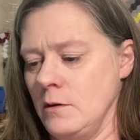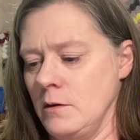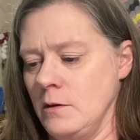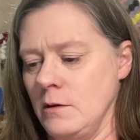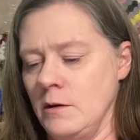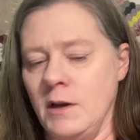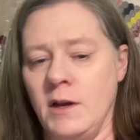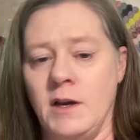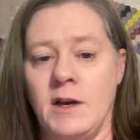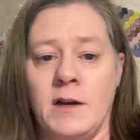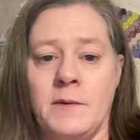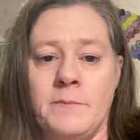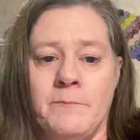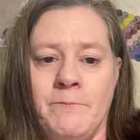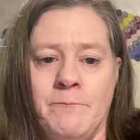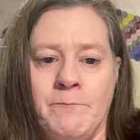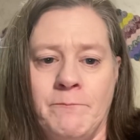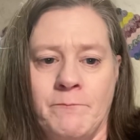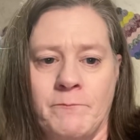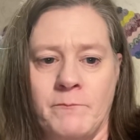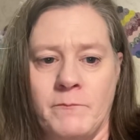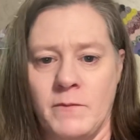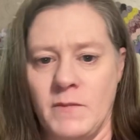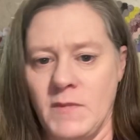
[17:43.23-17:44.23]
yeah,
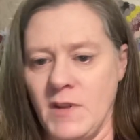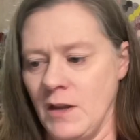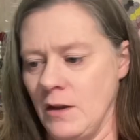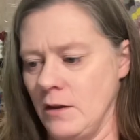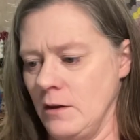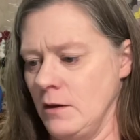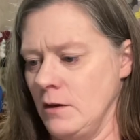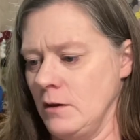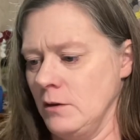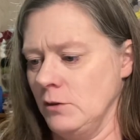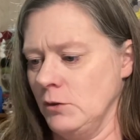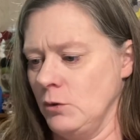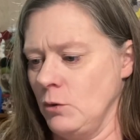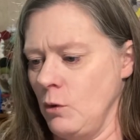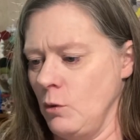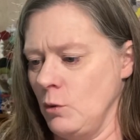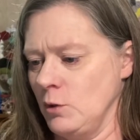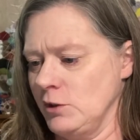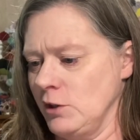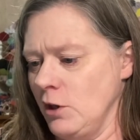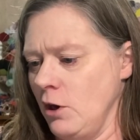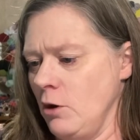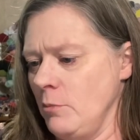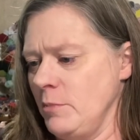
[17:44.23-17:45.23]
so
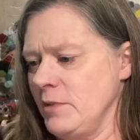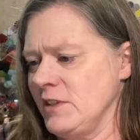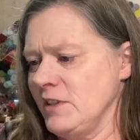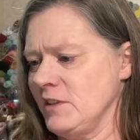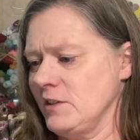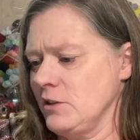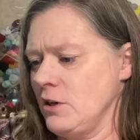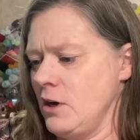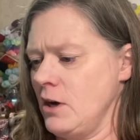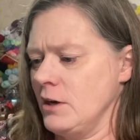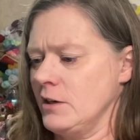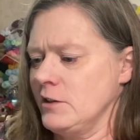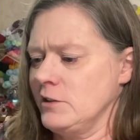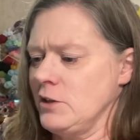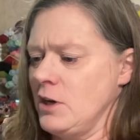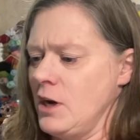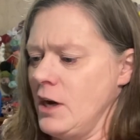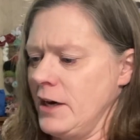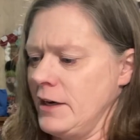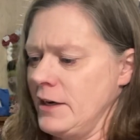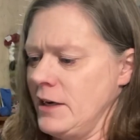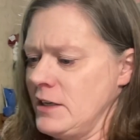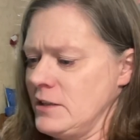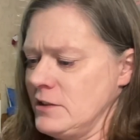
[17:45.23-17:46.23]
it's all been
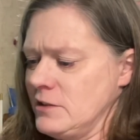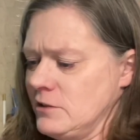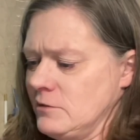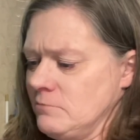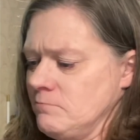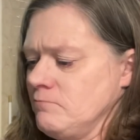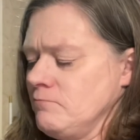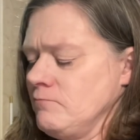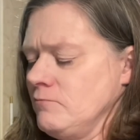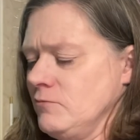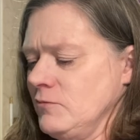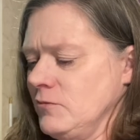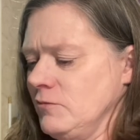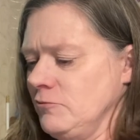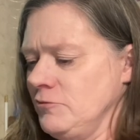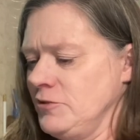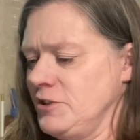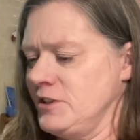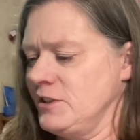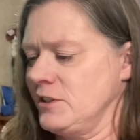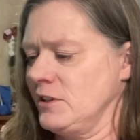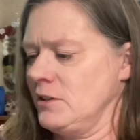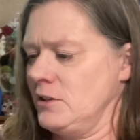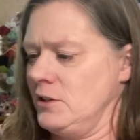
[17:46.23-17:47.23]
stockinettes
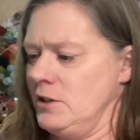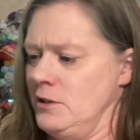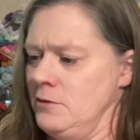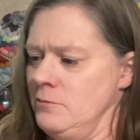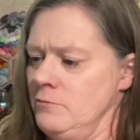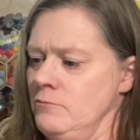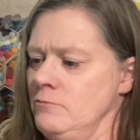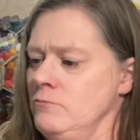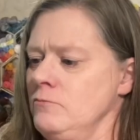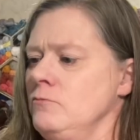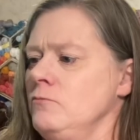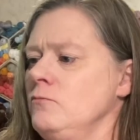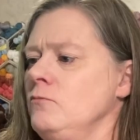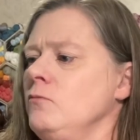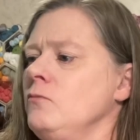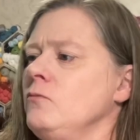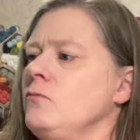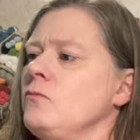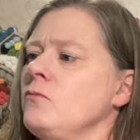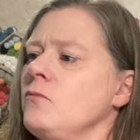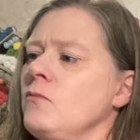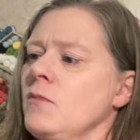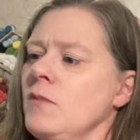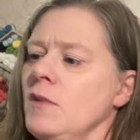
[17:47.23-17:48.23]
recently.
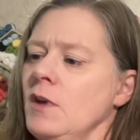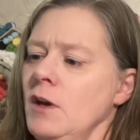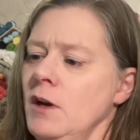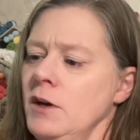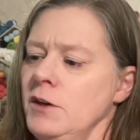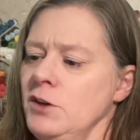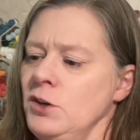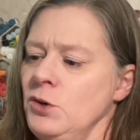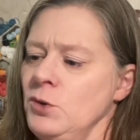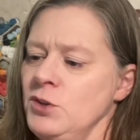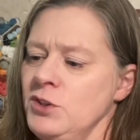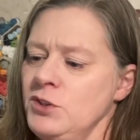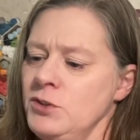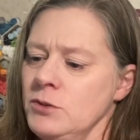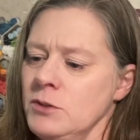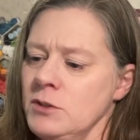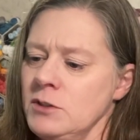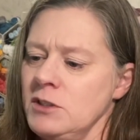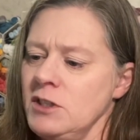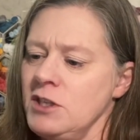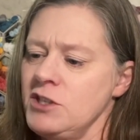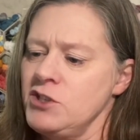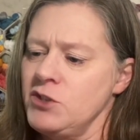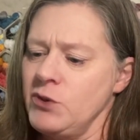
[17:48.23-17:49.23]
I know as soon
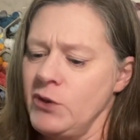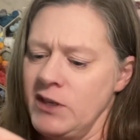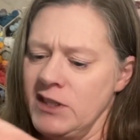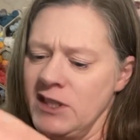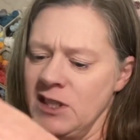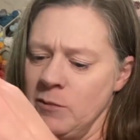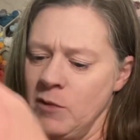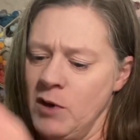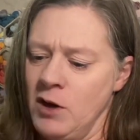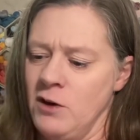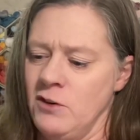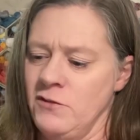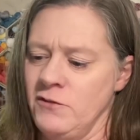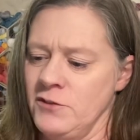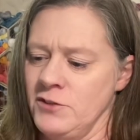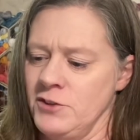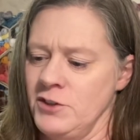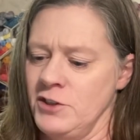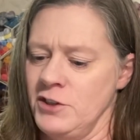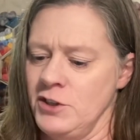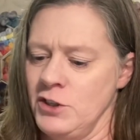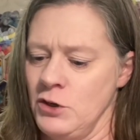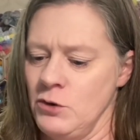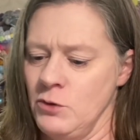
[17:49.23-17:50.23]
as I join them all for
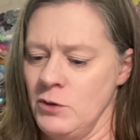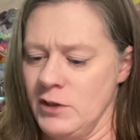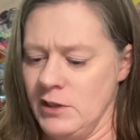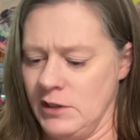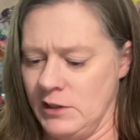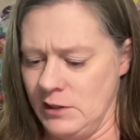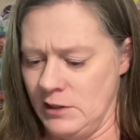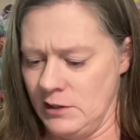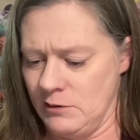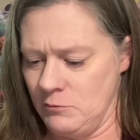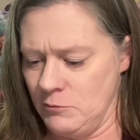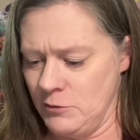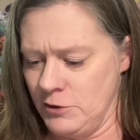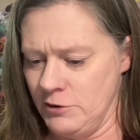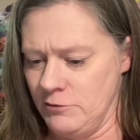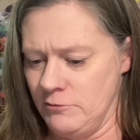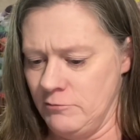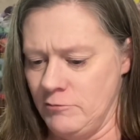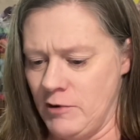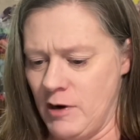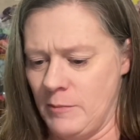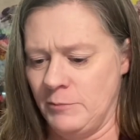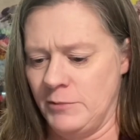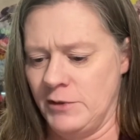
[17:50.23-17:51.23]
the yoke and we're
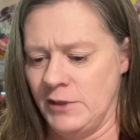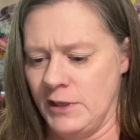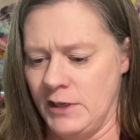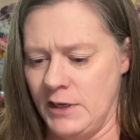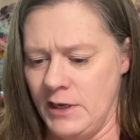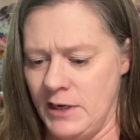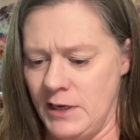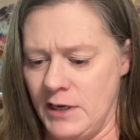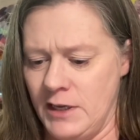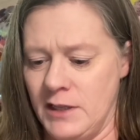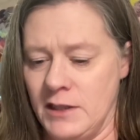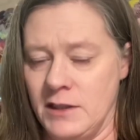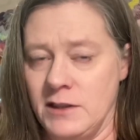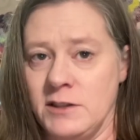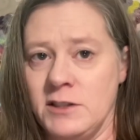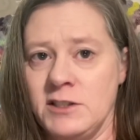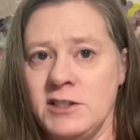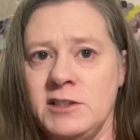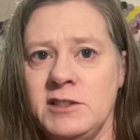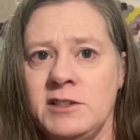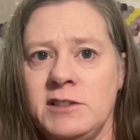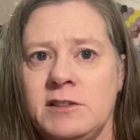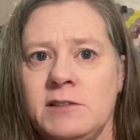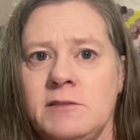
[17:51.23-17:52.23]
replicating
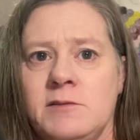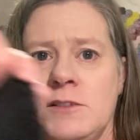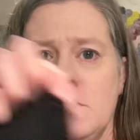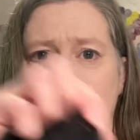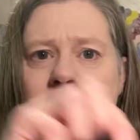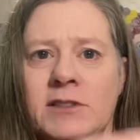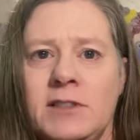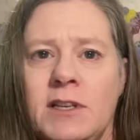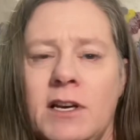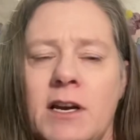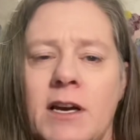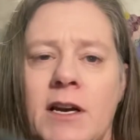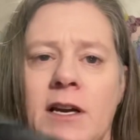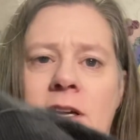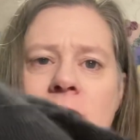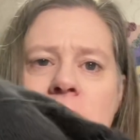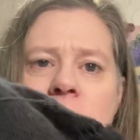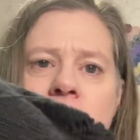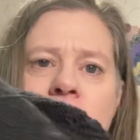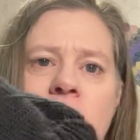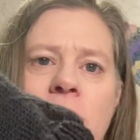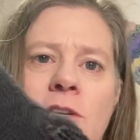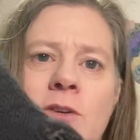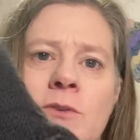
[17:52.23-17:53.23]
this design in
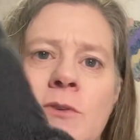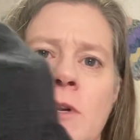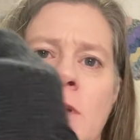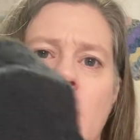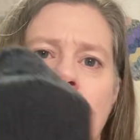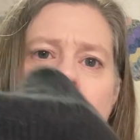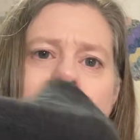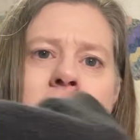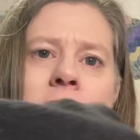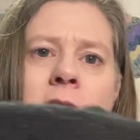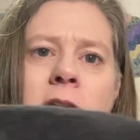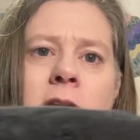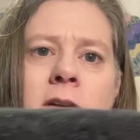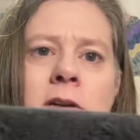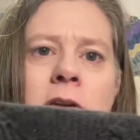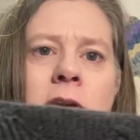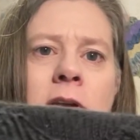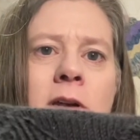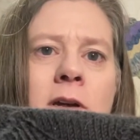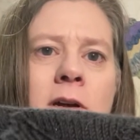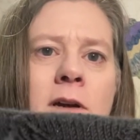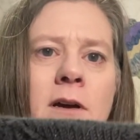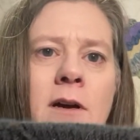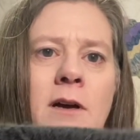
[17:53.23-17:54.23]
the yoke,
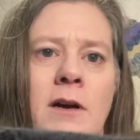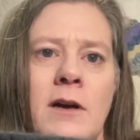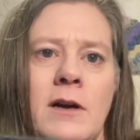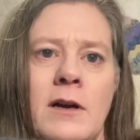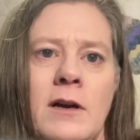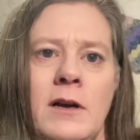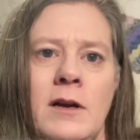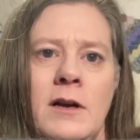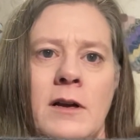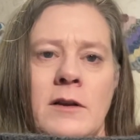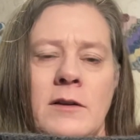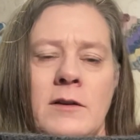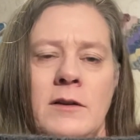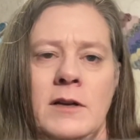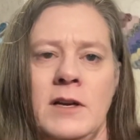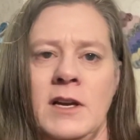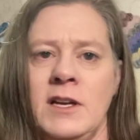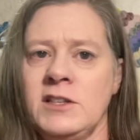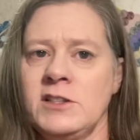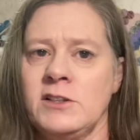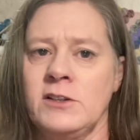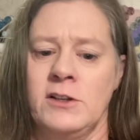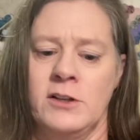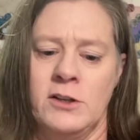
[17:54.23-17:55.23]

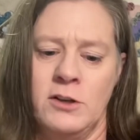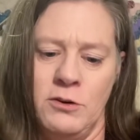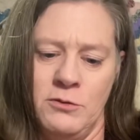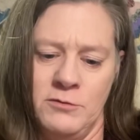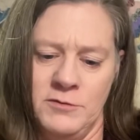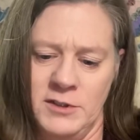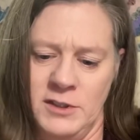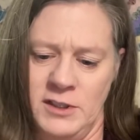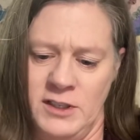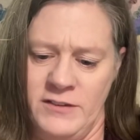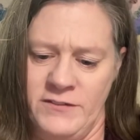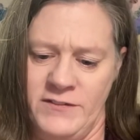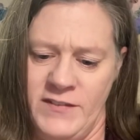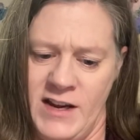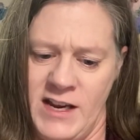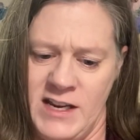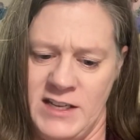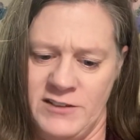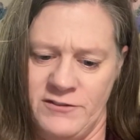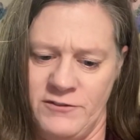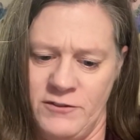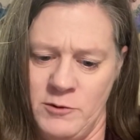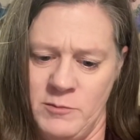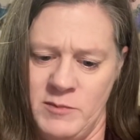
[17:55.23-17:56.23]
that's going to go really
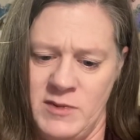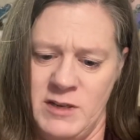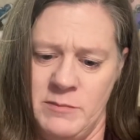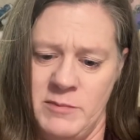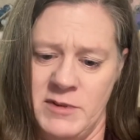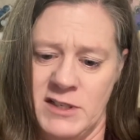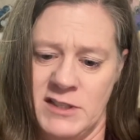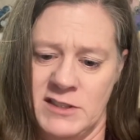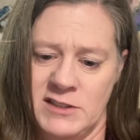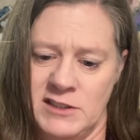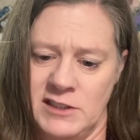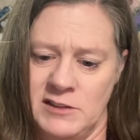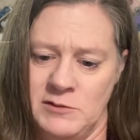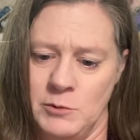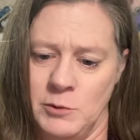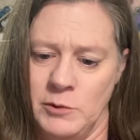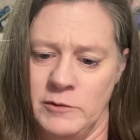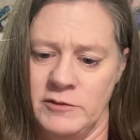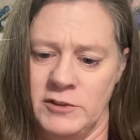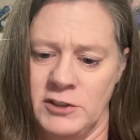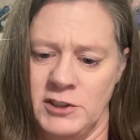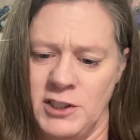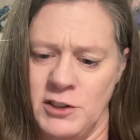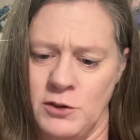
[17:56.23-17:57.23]
fast for me because it will
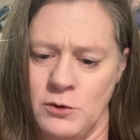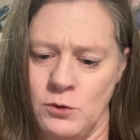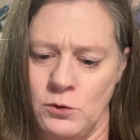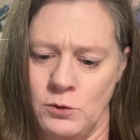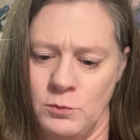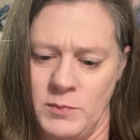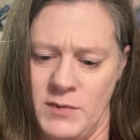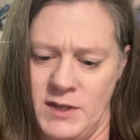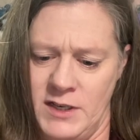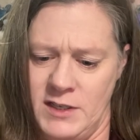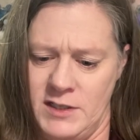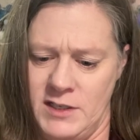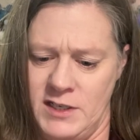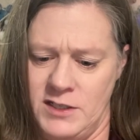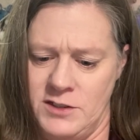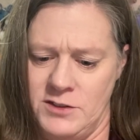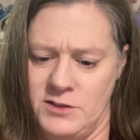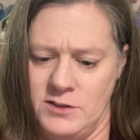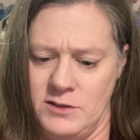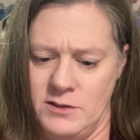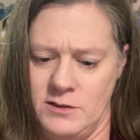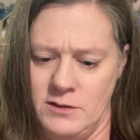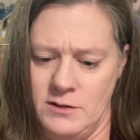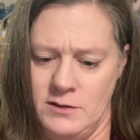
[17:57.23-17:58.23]
really hold my
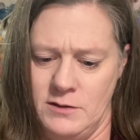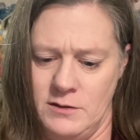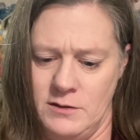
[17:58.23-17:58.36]
attention.